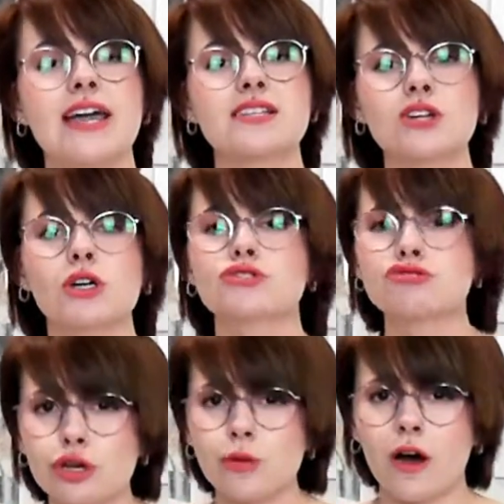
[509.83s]
It's not
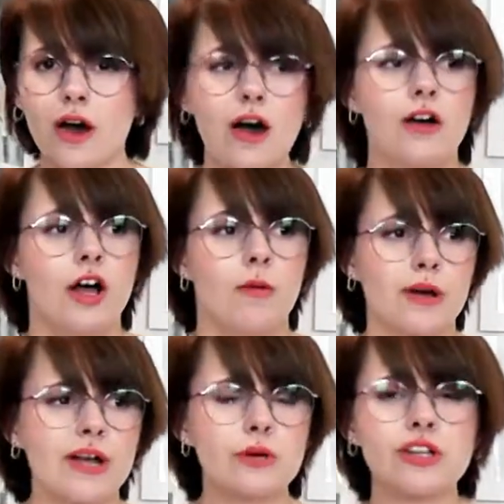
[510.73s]
too hot,
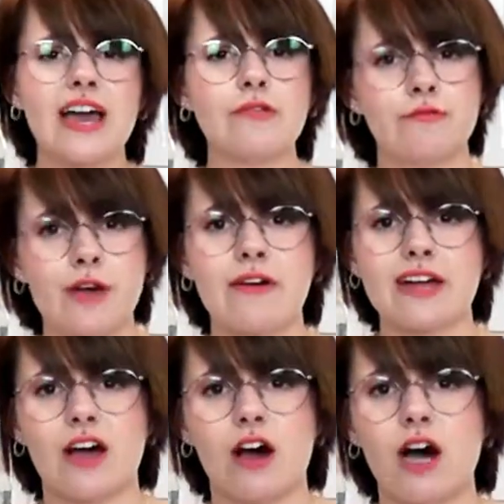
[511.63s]
but it will get
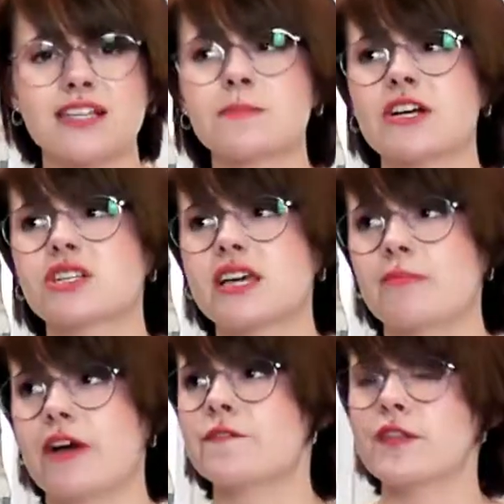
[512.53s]
very hot, especially
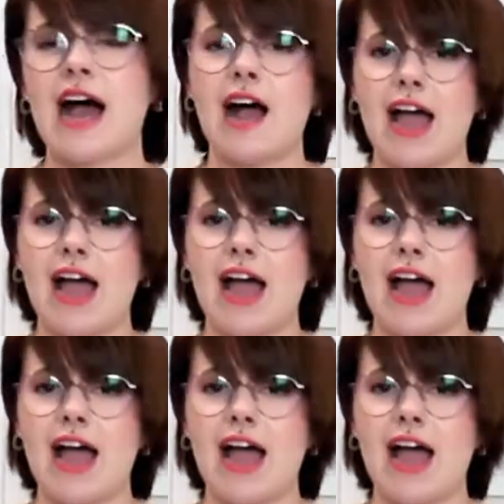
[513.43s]
in my flat.